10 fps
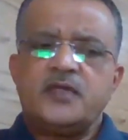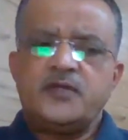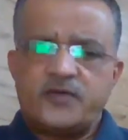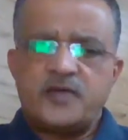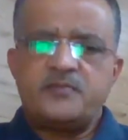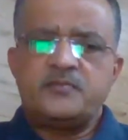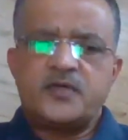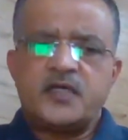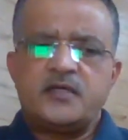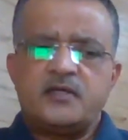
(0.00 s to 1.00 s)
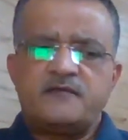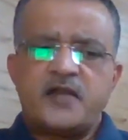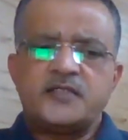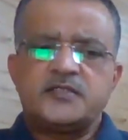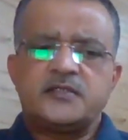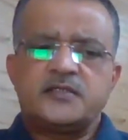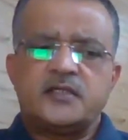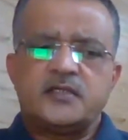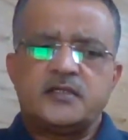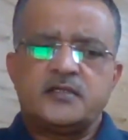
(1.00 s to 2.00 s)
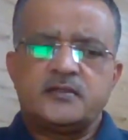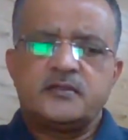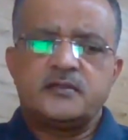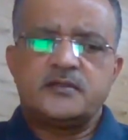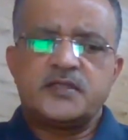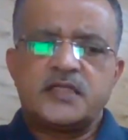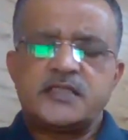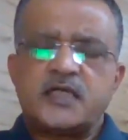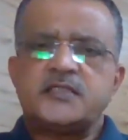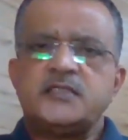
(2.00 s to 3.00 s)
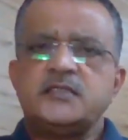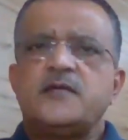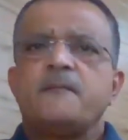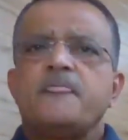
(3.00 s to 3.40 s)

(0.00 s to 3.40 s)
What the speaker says: if I'm in a financial transactions,